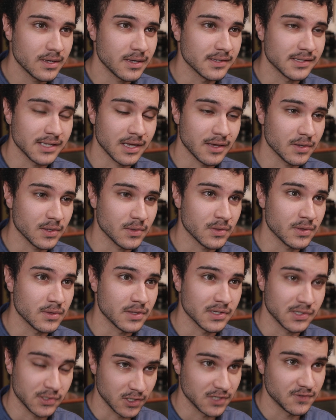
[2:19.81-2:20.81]
is that
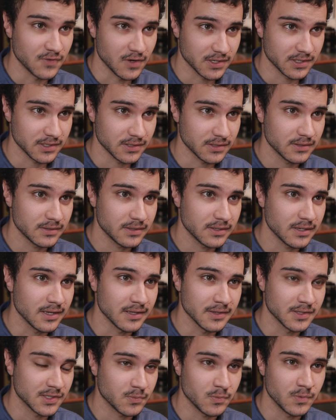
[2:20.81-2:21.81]
the search function.
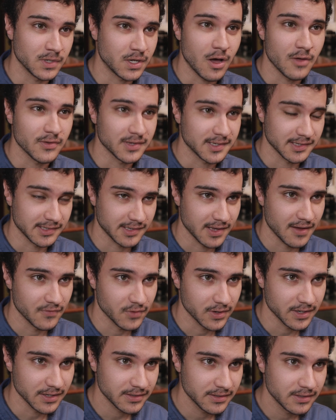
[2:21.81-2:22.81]
We call this
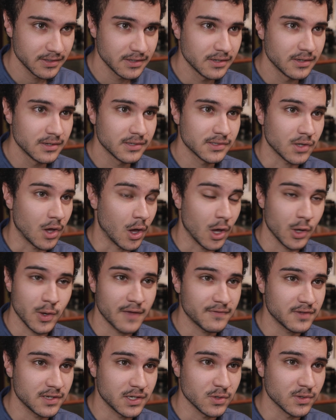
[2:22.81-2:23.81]
discovery. So all you
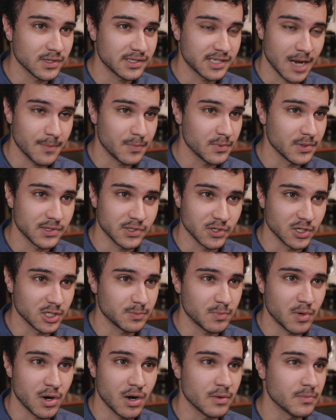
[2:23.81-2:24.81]
have to do is type in the search
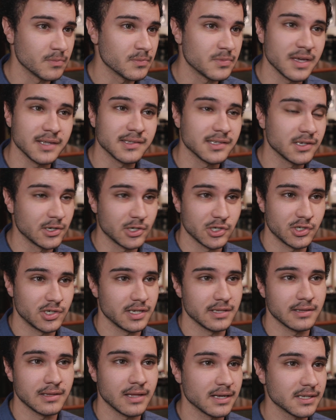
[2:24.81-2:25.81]
bar things that you're
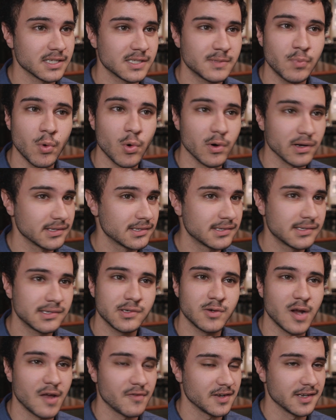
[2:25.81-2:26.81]
interested in, like sports,
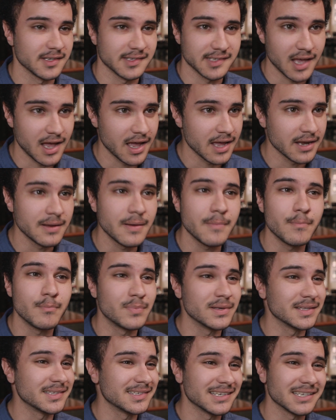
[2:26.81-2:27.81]
graphic design,
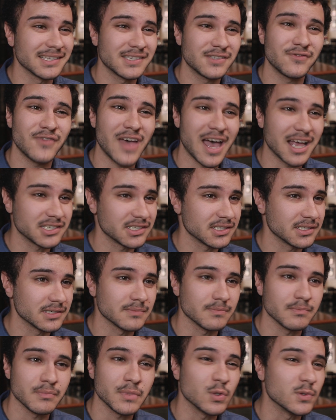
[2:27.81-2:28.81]
business,
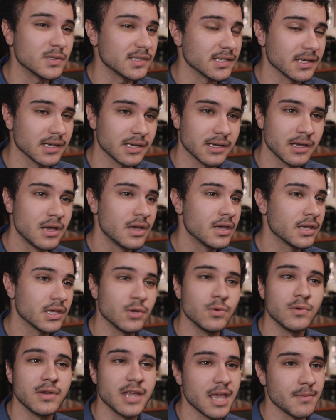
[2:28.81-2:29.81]
fashion, music,
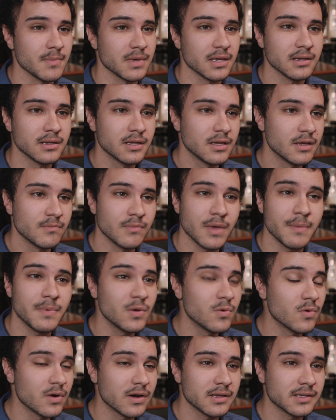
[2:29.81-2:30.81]
you name it. Maybe
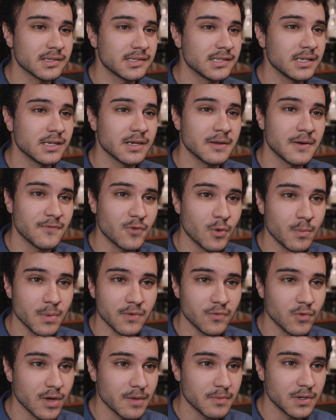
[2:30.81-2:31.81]
you want to see an
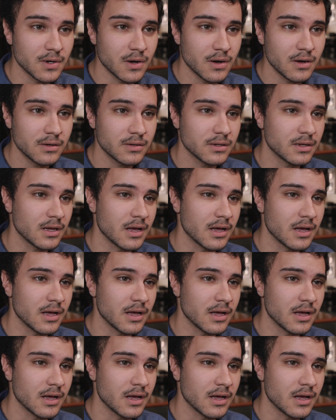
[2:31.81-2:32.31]
informative webinar.